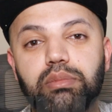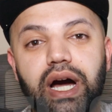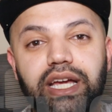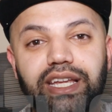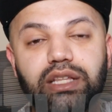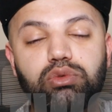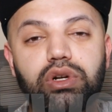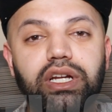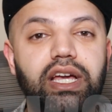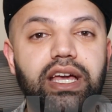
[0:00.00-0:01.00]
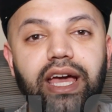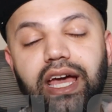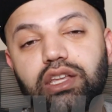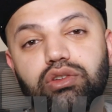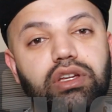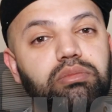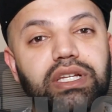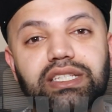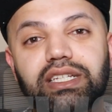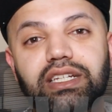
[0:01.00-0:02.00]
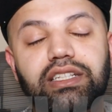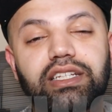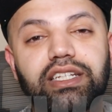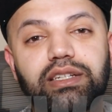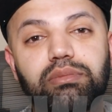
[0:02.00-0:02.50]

Pi Network, and you can basically